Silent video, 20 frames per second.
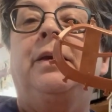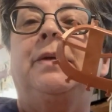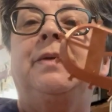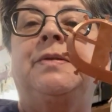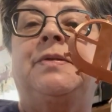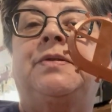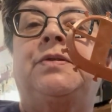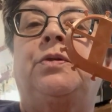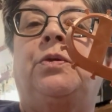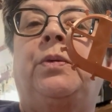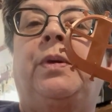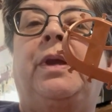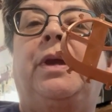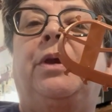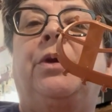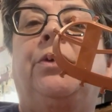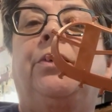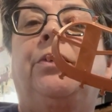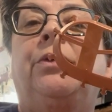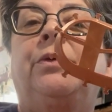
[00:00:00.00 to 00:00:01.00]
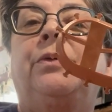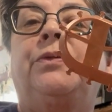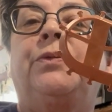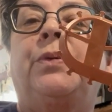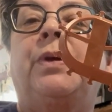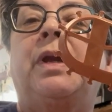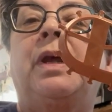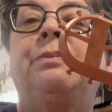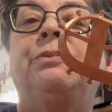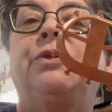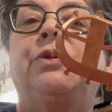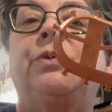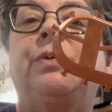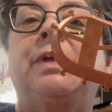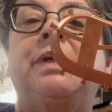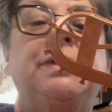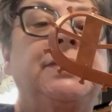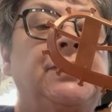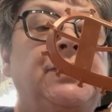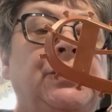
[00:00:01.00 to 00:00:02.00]
So here's what I'm
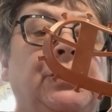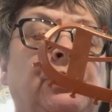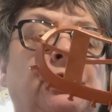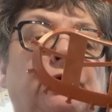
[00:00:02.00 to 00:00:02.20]
doing so